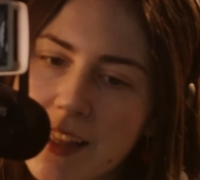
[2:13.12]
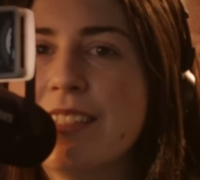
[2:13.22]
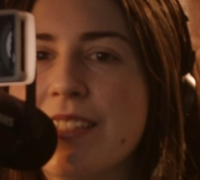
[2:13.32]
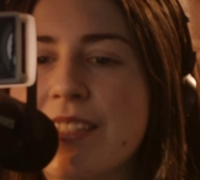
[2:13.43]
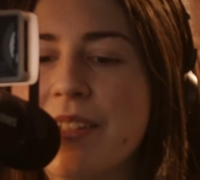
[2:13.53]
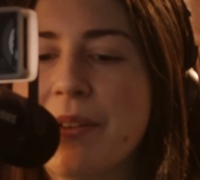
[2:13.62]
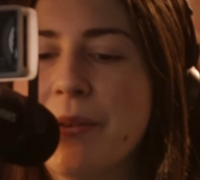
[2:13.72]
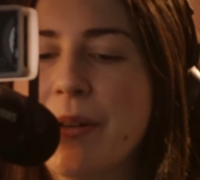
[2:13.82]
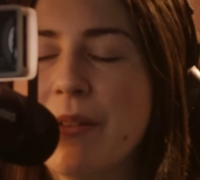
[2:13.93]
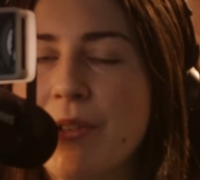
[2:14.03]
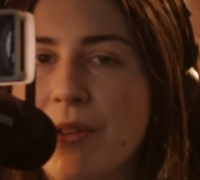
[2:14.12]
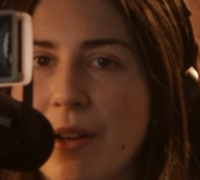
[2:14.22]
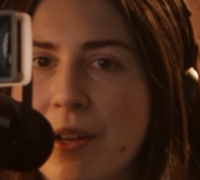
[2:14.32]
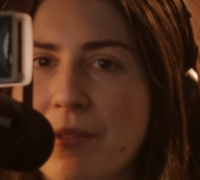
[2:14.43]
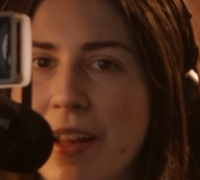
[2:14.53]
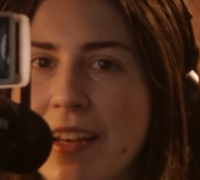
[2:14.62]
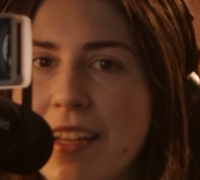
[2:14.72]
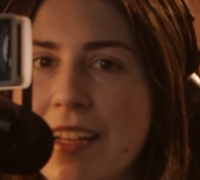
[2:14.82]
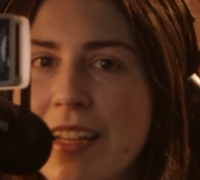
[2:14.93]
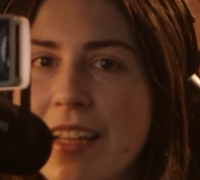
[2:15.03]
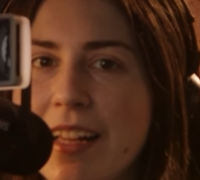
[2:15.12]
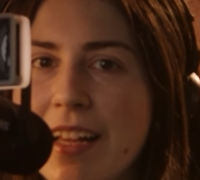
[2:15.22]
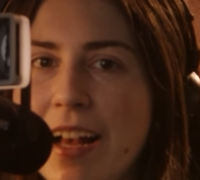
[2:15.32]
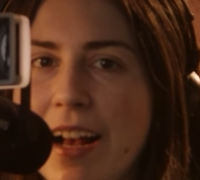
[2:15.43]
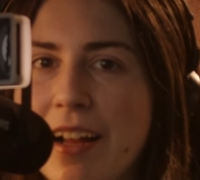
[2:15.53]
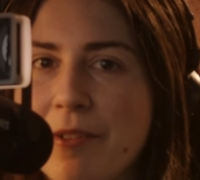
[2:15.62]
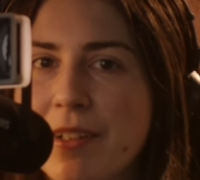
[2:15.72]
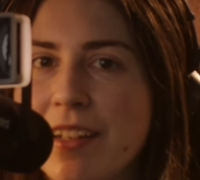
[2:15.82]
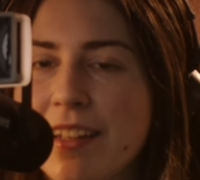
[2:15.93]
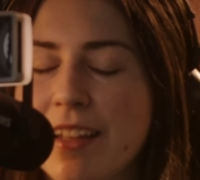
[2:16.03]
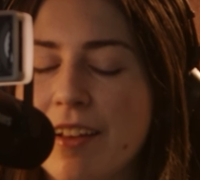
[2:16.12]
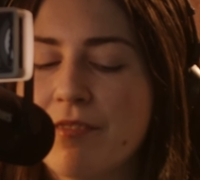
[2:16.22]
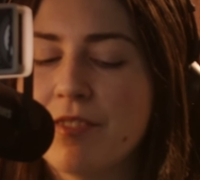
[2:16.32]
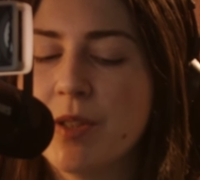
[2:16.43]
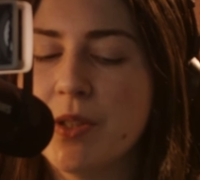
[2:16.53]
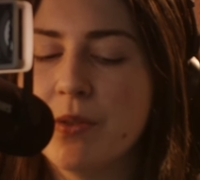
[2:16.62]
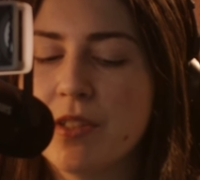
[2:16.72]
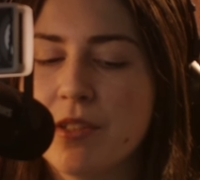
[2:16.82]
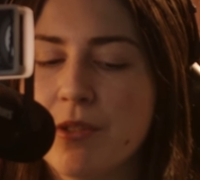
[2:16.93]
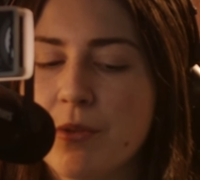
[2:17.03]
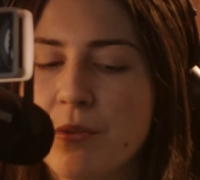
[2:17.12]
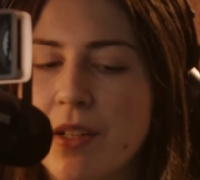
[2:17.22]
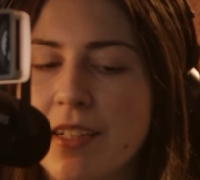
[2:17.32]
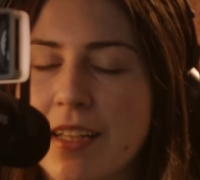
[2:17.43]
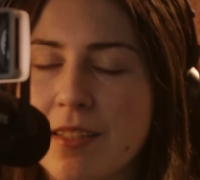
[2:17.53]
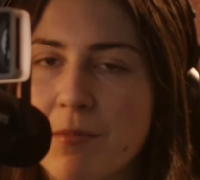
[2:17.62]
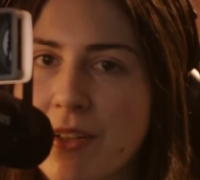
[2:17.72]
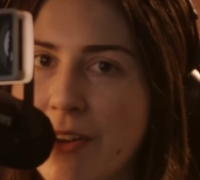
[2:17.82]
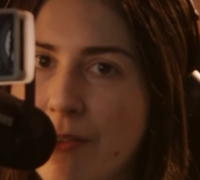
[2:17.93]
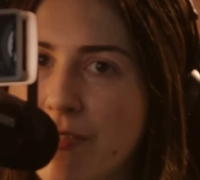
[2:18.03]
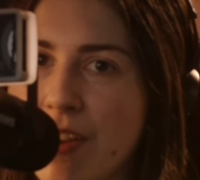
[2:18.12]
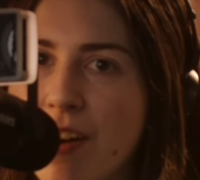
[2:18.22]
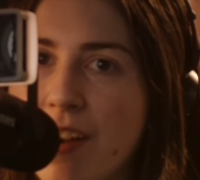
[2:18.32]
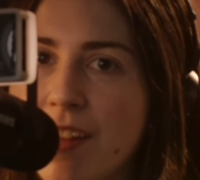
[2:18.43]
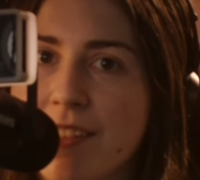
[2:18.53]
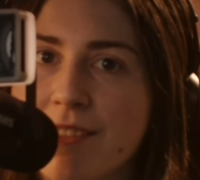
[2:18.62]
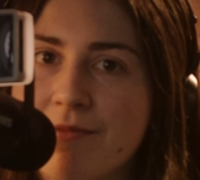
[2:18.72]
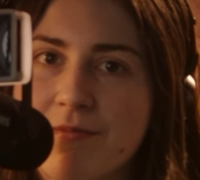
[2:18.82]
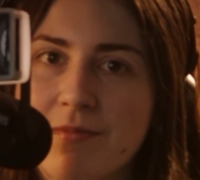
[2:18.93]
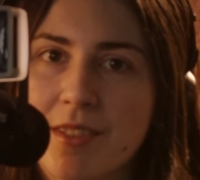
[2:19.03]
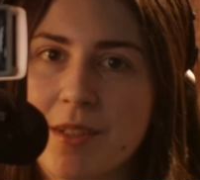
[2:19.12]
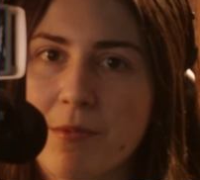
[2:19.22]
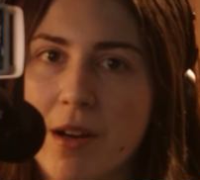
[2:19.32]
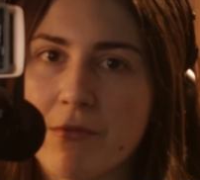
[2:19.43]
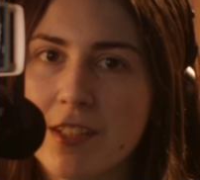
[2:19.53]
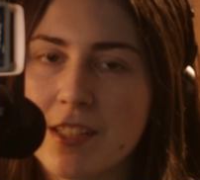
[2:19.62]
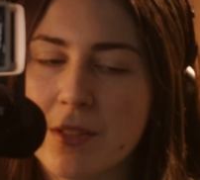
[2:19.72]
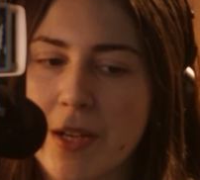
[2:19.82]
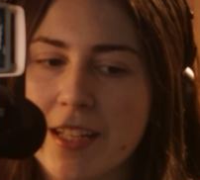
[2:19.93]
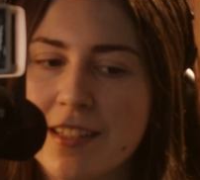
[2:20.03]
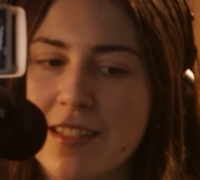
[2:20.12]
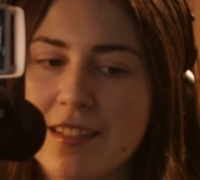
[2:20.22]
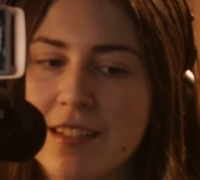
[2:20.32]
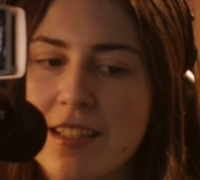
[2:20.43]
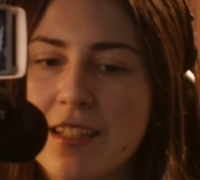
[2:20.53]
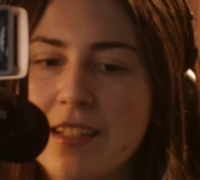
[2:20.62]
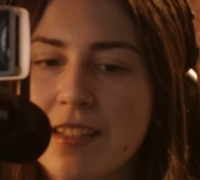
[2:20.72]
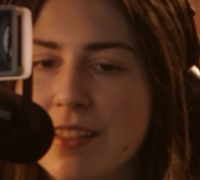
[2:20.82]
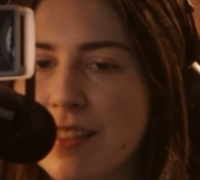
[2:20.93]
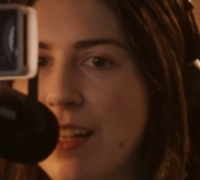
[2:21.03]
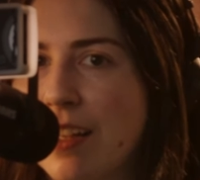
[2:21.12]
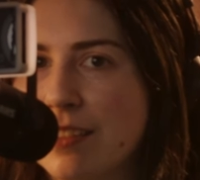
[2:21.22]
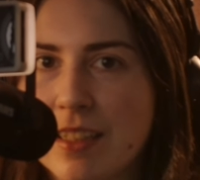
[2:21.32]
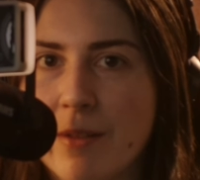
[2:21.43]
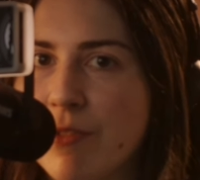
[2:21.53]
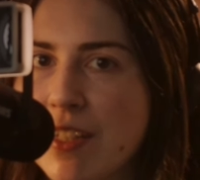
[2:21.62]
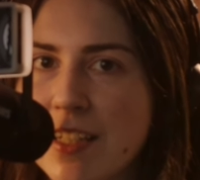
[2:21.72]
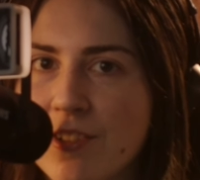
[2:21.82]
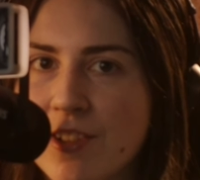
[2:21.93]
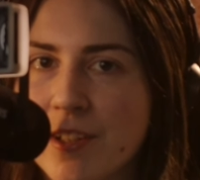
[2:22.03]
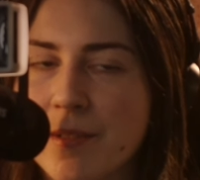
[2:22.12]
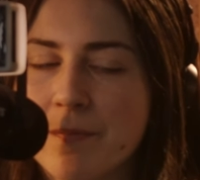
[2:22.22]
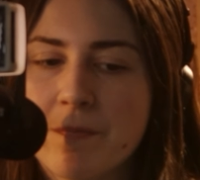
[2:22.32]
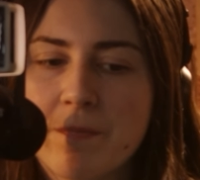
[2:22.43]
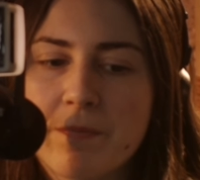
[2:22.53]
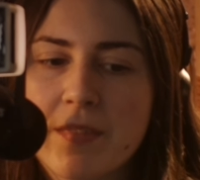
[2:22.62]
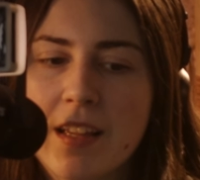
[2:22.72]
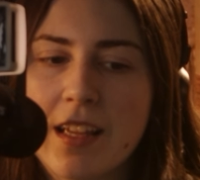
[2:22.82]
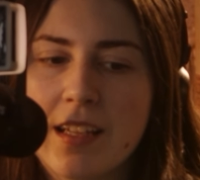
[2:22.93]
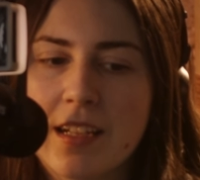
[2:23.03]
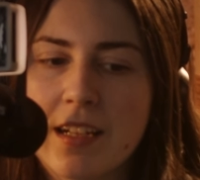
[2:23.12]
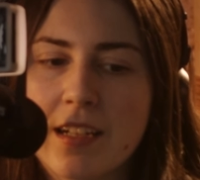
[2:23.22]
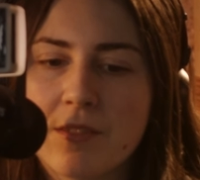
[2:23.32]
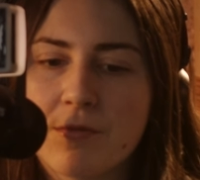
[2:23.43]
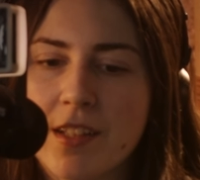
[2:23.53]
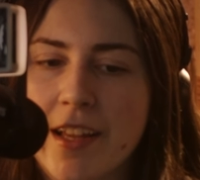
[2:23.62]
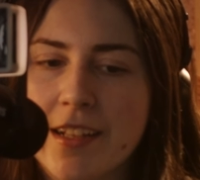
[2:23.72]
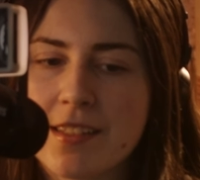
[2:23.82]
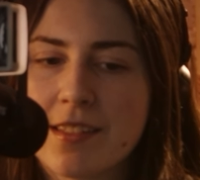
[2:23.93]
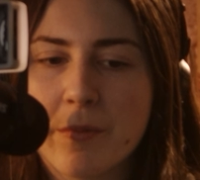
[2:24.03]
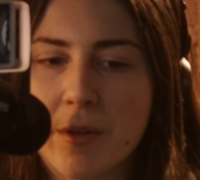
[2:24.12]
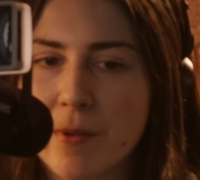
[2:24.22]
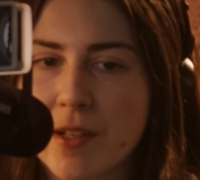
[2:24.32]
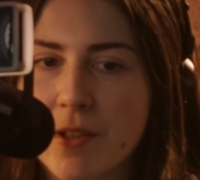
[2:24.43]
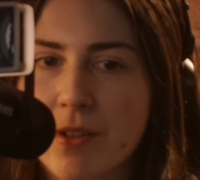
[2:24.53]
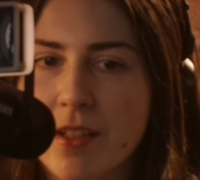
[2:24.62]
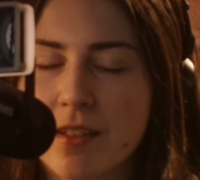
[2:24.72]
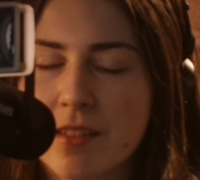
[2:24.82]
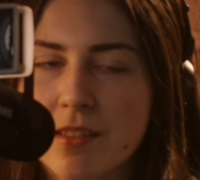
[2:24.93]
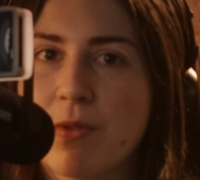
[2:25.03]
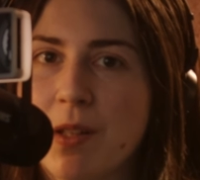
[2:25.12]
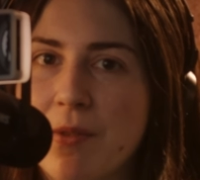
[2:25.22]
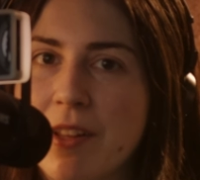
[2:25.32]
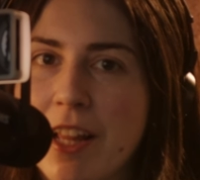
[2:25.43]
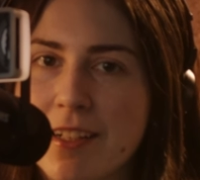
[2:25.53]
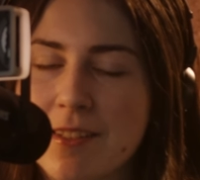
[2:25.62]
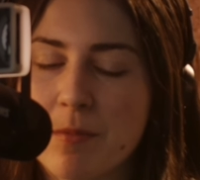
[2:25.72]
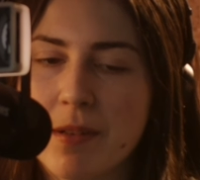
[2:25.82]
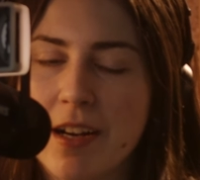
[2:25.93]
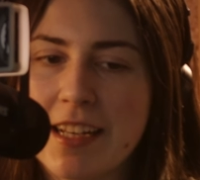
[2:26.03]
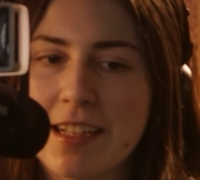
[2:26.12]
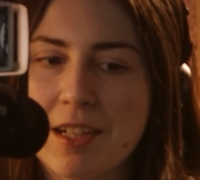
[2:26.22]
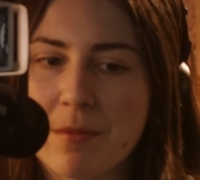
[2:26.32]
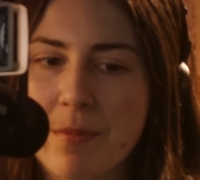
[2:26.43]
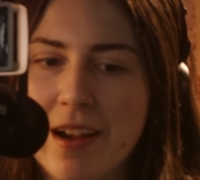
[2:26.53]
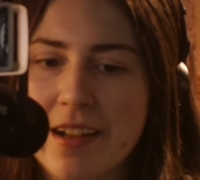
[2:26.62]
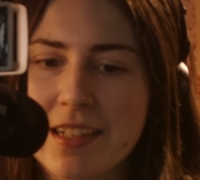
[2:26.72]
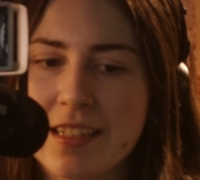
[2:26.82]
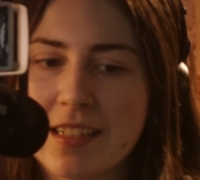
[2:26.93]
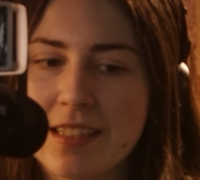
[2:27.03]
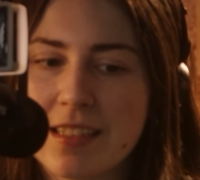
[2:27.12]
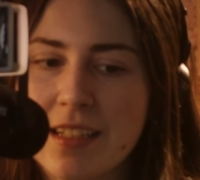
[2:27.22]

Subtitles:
So if you're not already, I would love for you to get something comfy on, some comfy sweats, a comfy t-shirt, and relax somewhere where you can fully relax your body and your mind.